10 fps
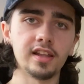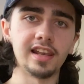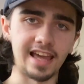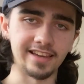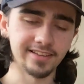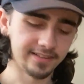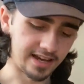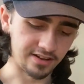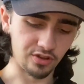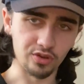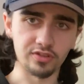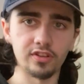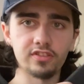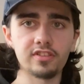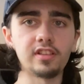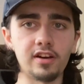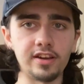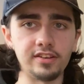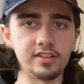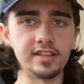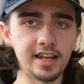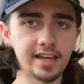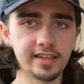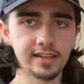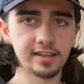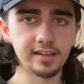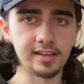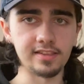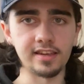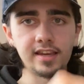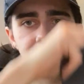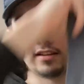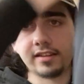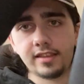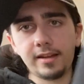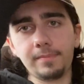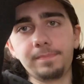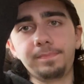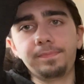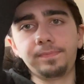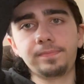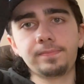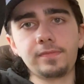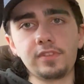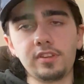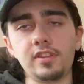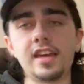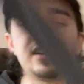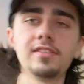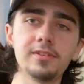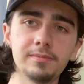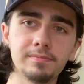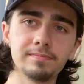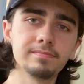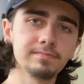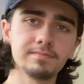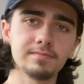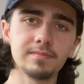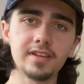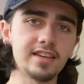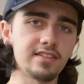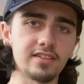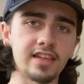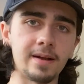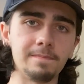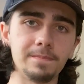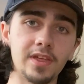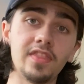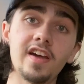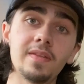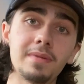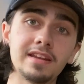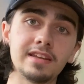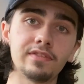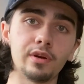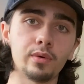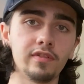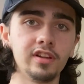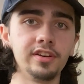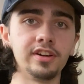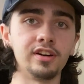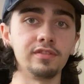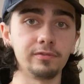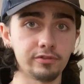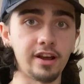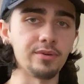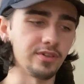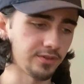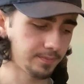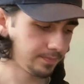leg, and you just slide your leg into here like that to the end. Easy as that. And they're the medieval equivalent of trousers.